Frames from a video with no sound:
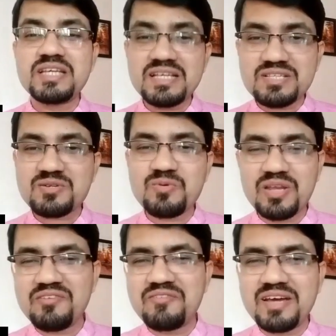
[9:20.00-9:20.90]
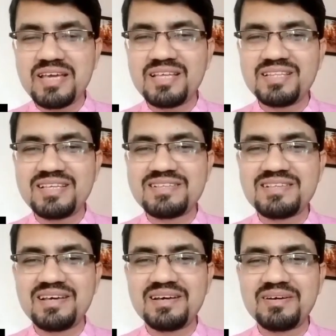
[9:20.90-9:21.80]
just qualify
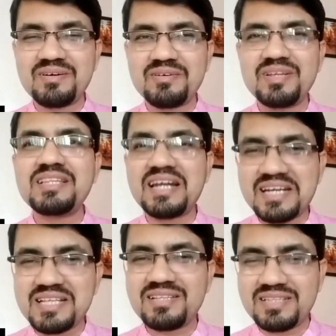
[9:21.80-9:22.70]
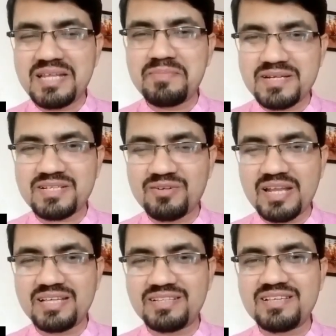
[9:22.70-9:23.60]
this only 33%
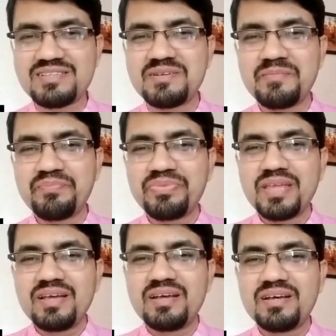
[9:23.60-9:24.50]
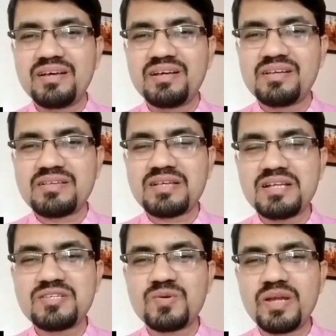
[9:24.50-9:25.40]
or like this,
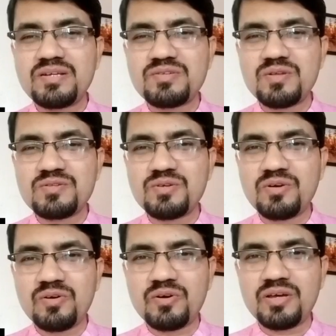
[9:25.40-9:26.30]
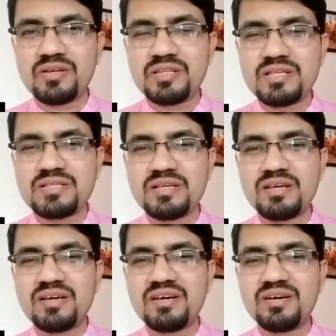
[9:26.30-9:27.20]
such students also
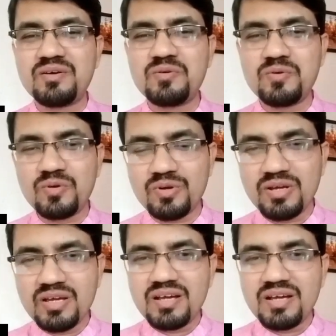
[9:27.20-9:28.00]
who